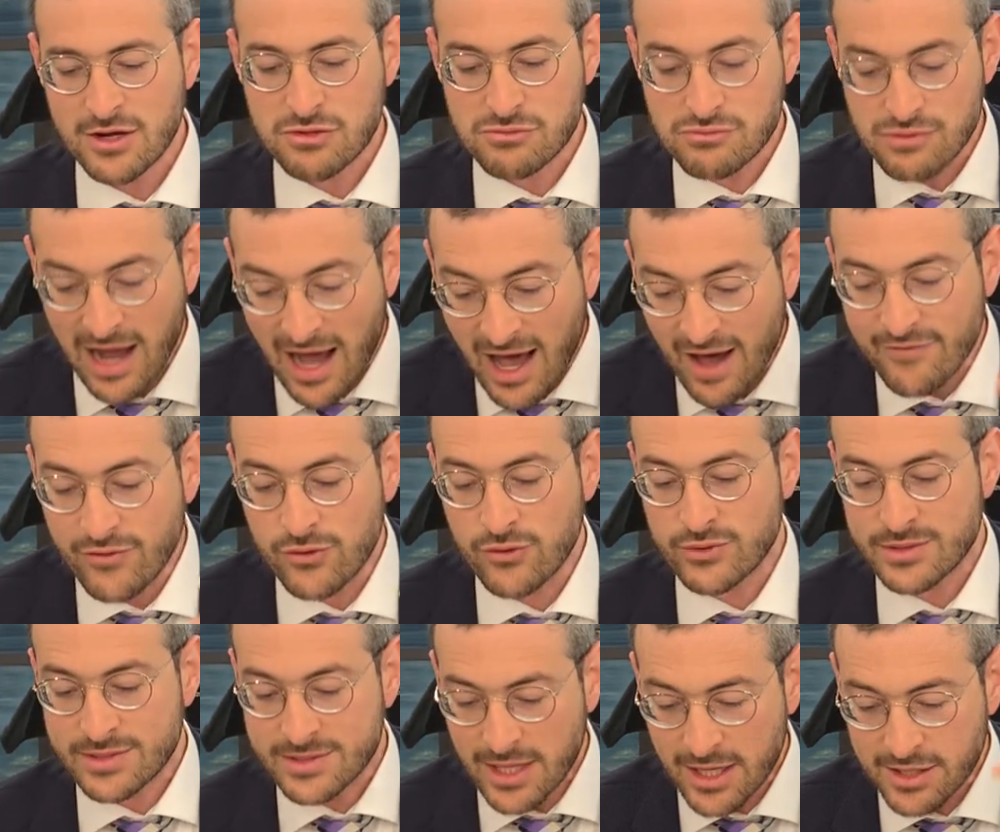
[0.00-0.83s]
Rav,
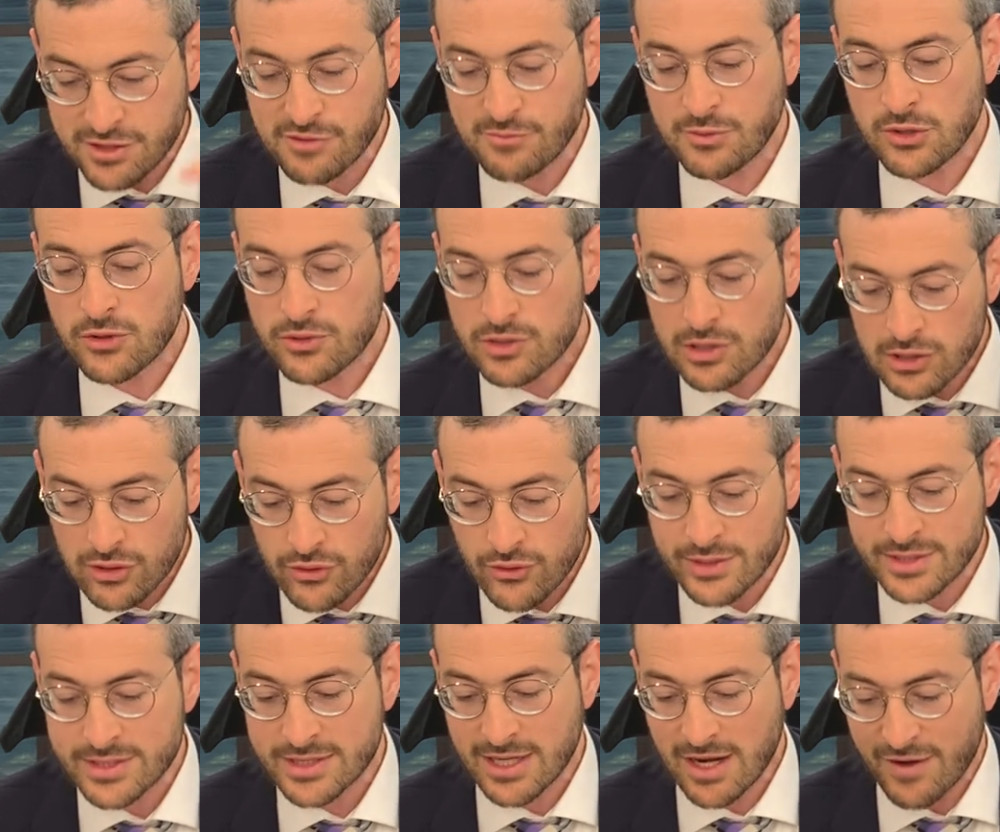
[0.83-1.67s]
who said Rabbi Yehuda
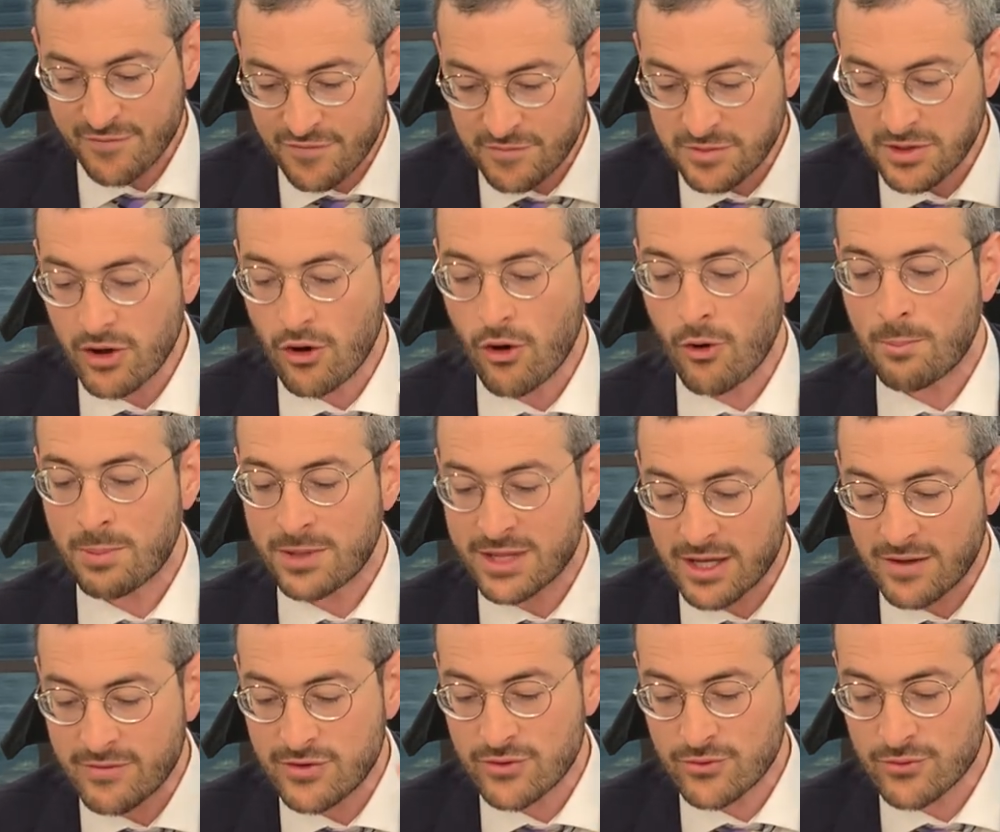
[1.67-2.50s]
learns it out from the
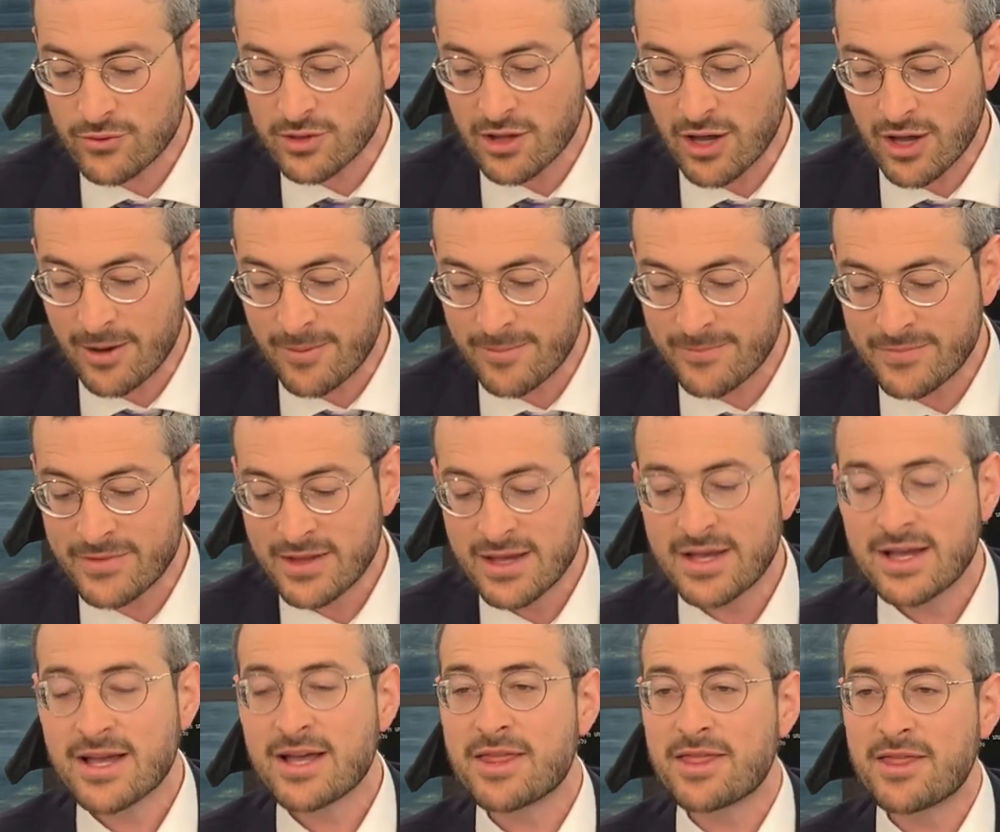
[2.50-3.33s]
opening of the Ulam,
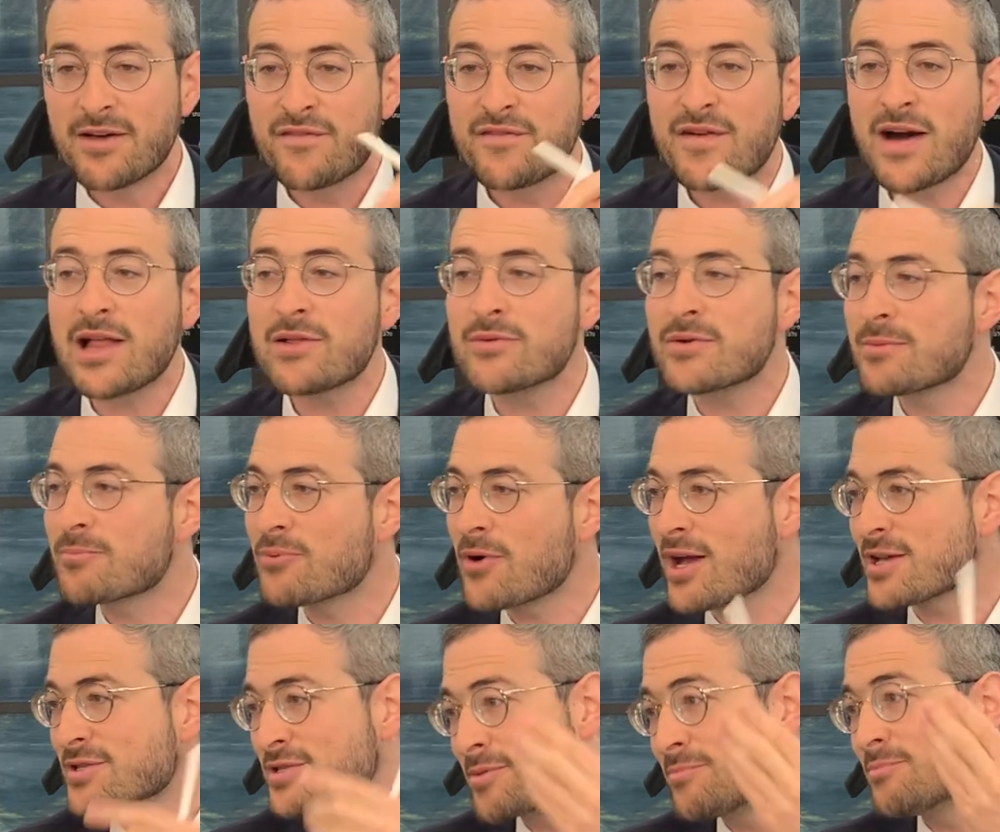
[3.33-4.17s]
the following
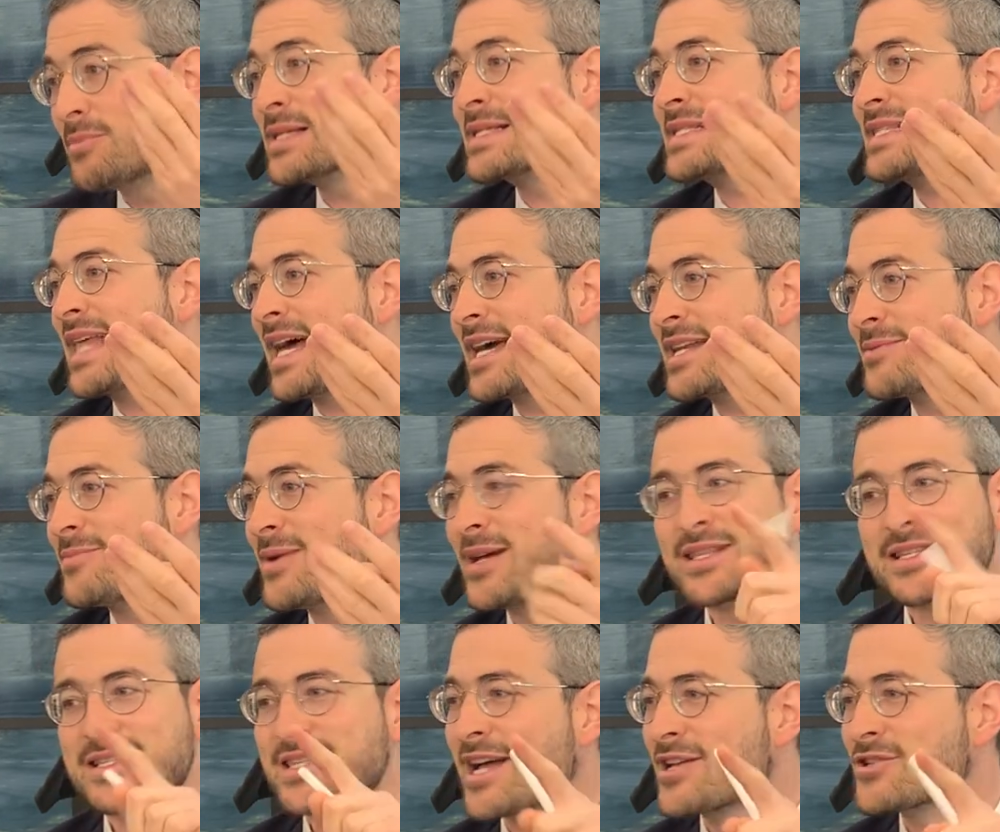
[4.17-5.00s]
Bryce misled him,
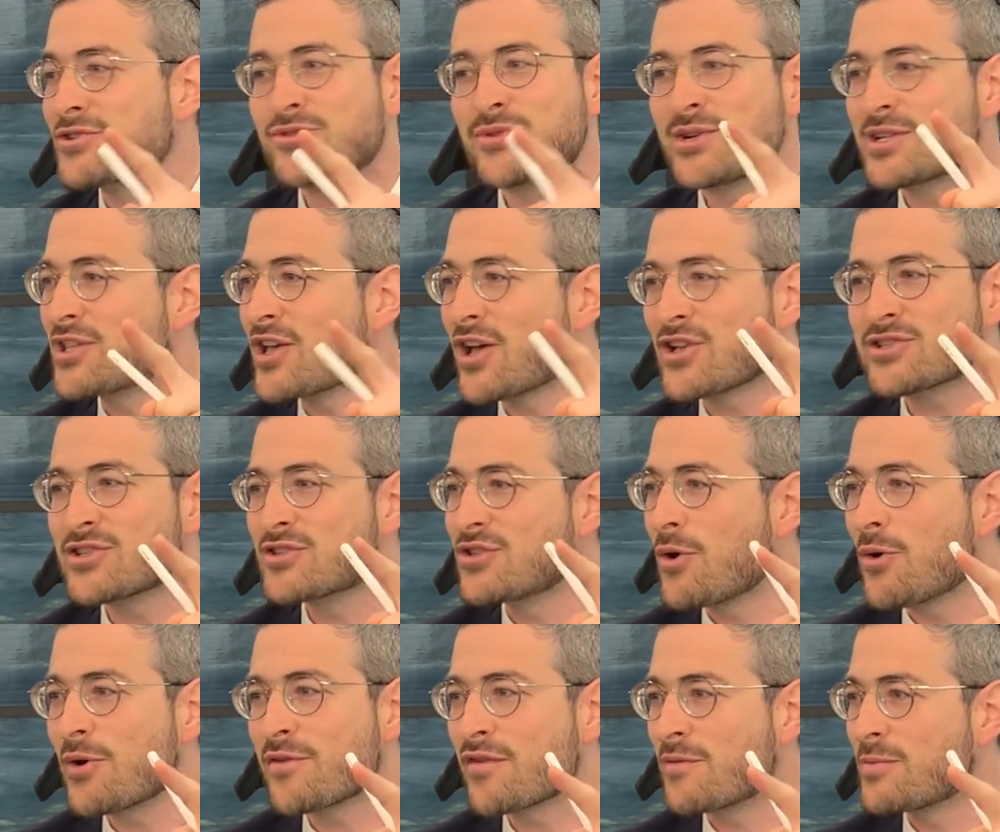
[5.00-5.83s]
and it's not true. He doesn't
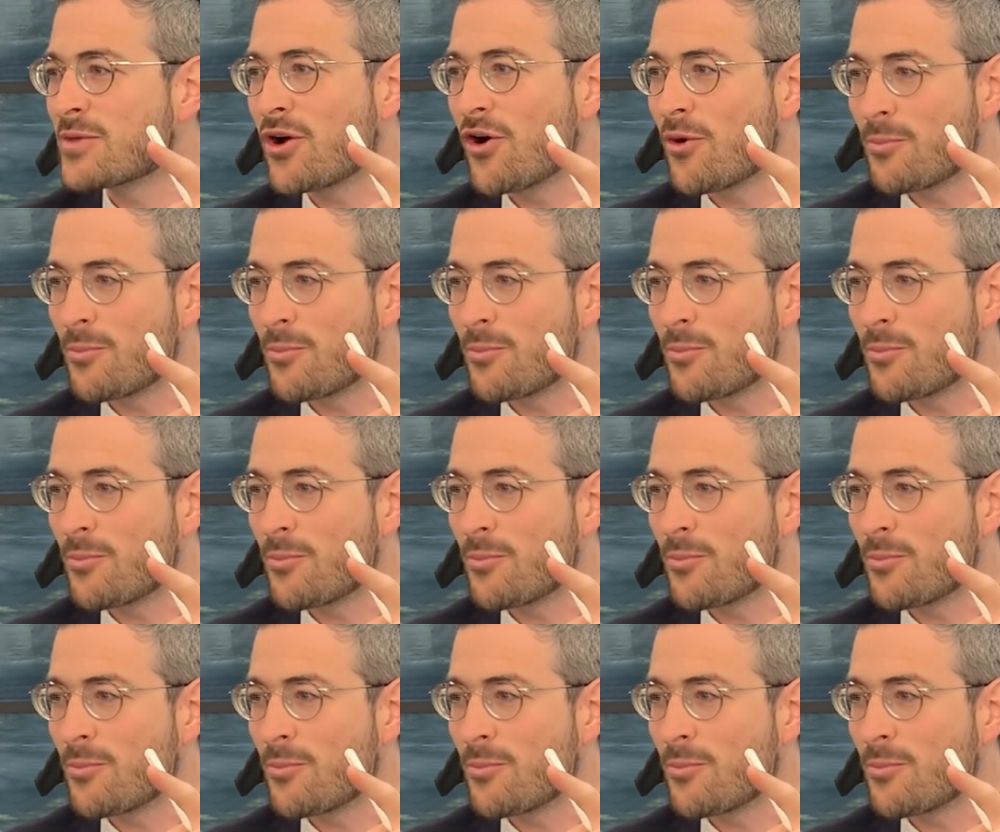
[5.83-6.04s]
know it from the